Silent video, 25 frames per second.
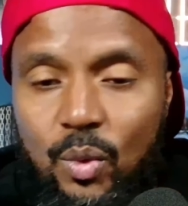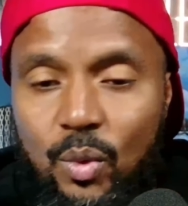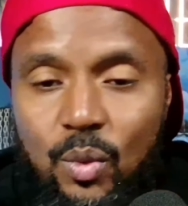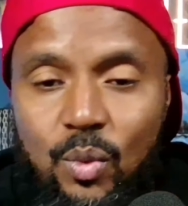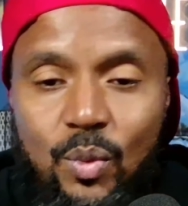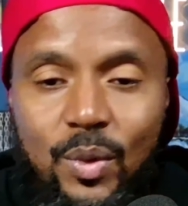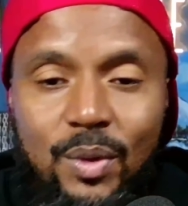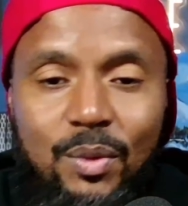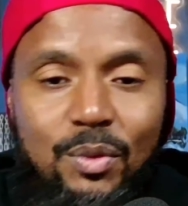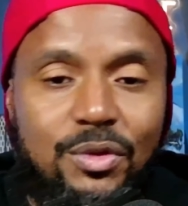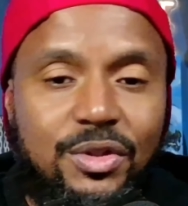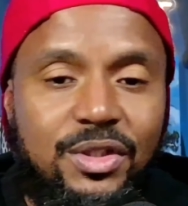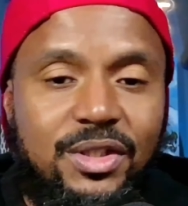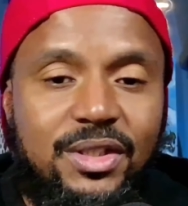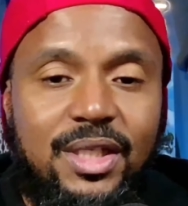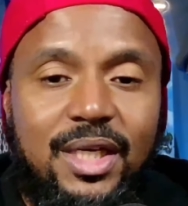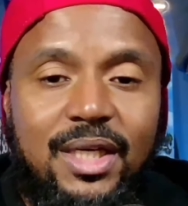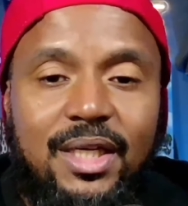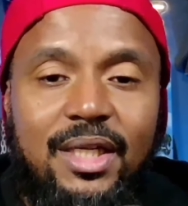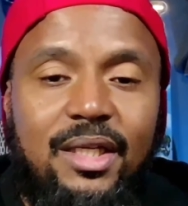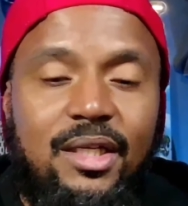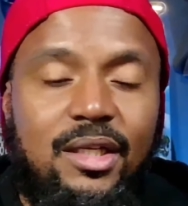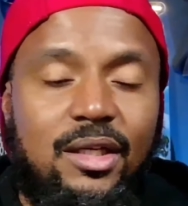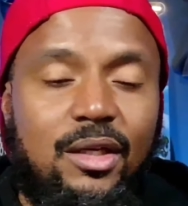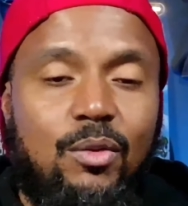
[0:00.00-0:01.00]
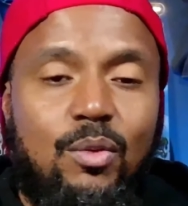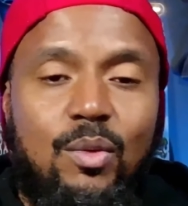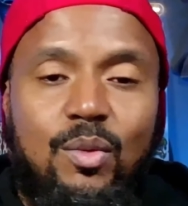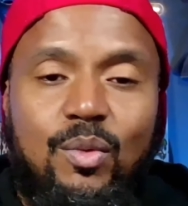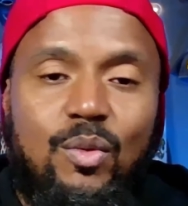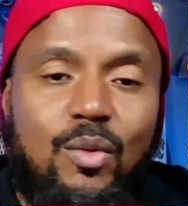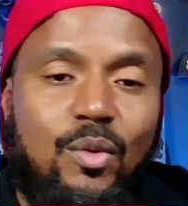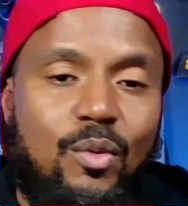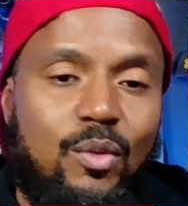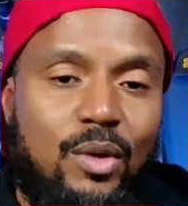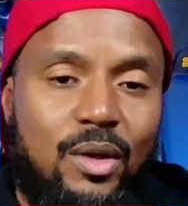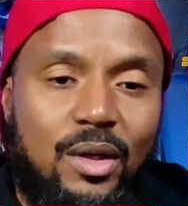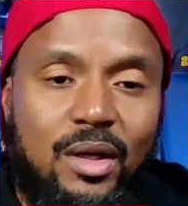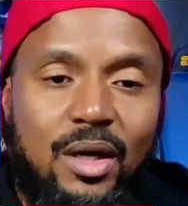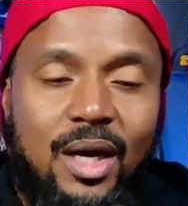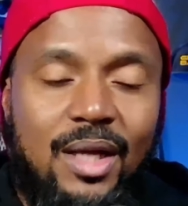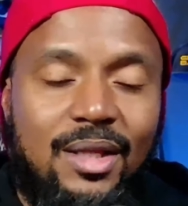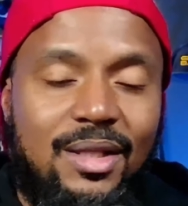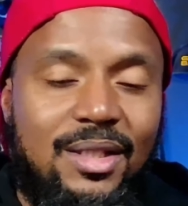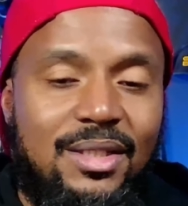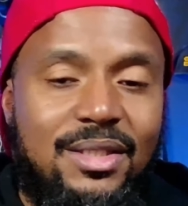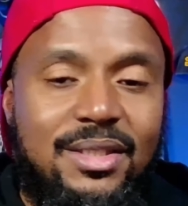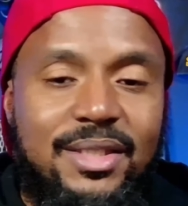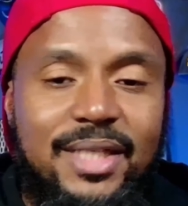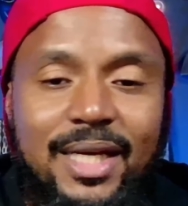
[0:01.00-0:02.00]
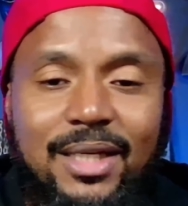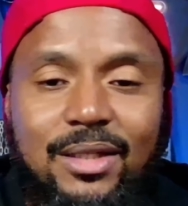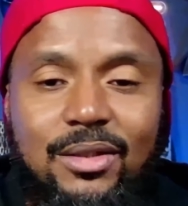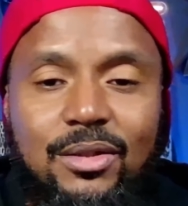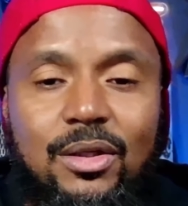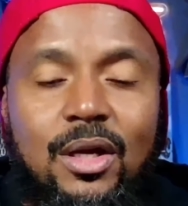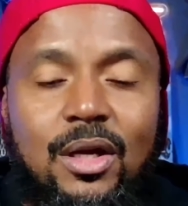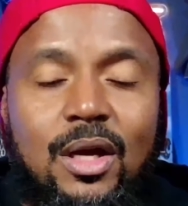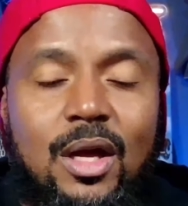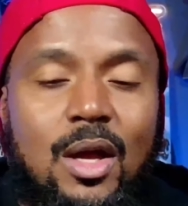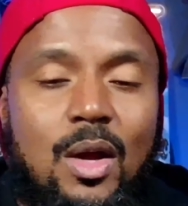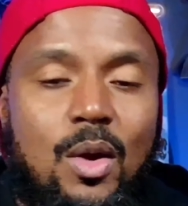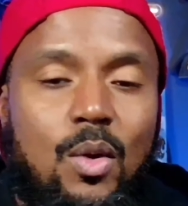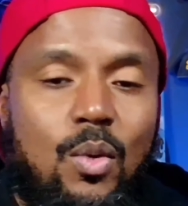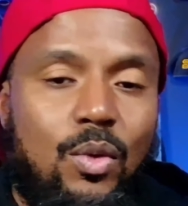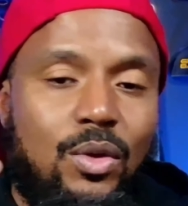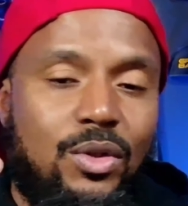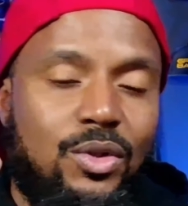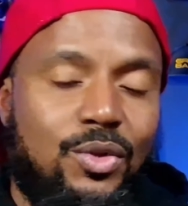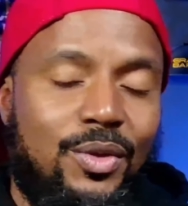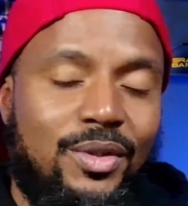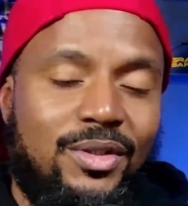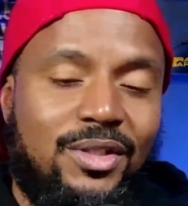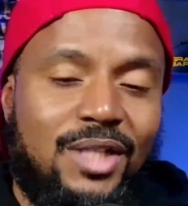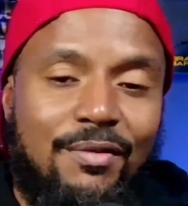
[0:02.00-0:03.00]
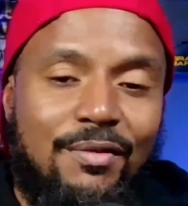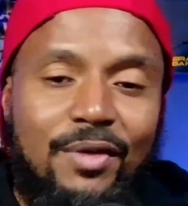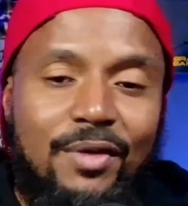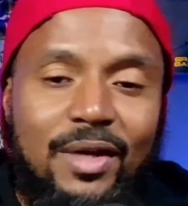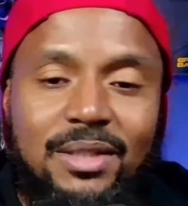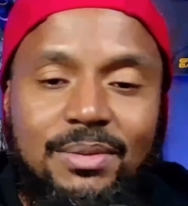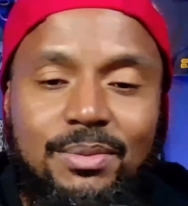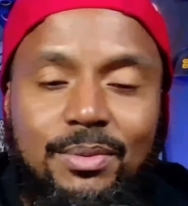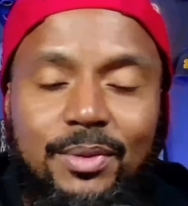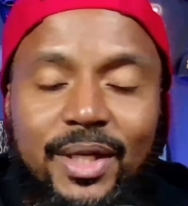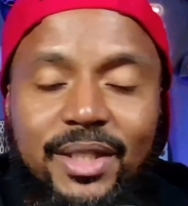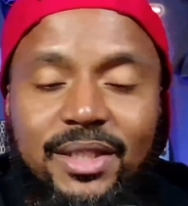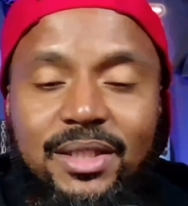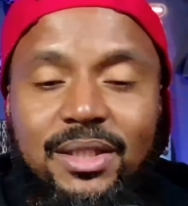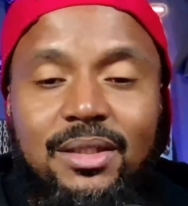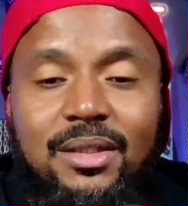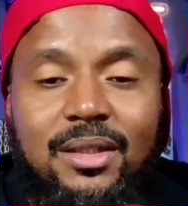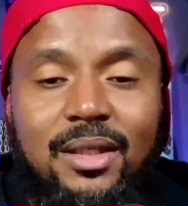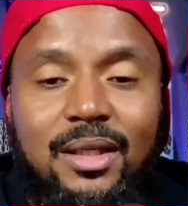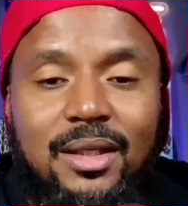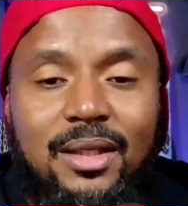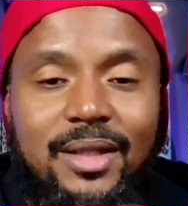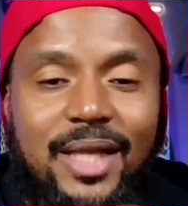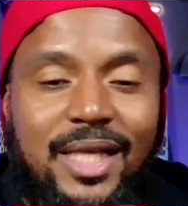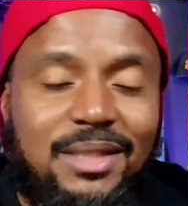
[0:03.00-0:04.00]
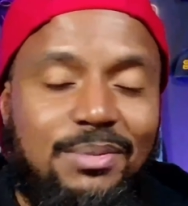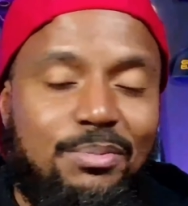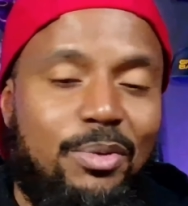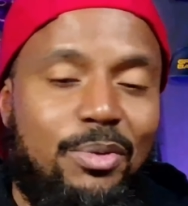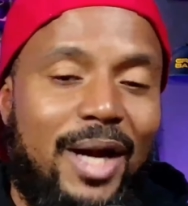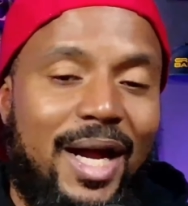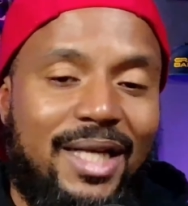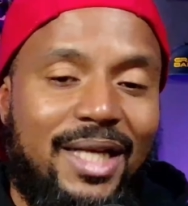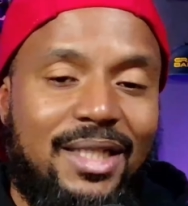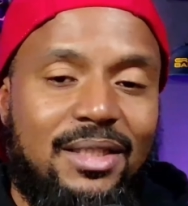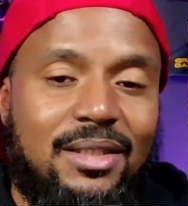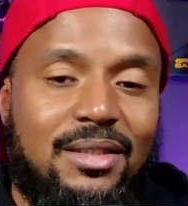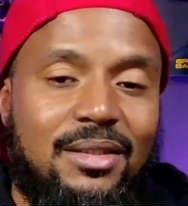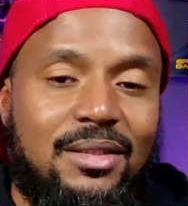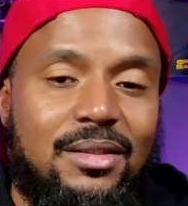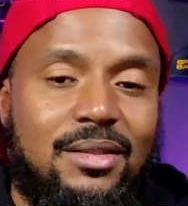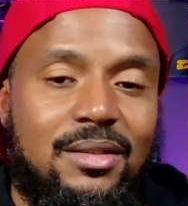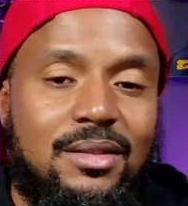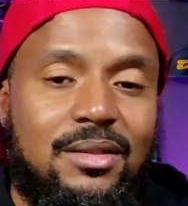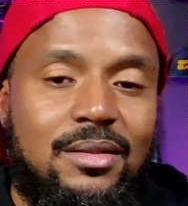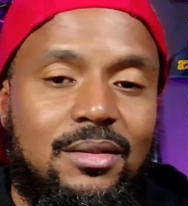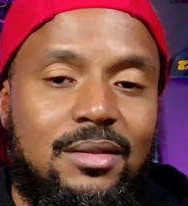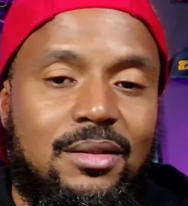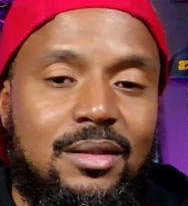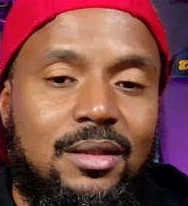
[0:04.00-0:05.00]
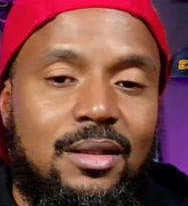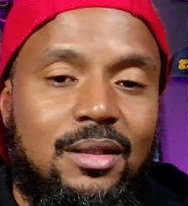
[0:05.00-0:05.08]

When we're studying here, when we're, we're on this channel, we're doing software exploration, that's practice.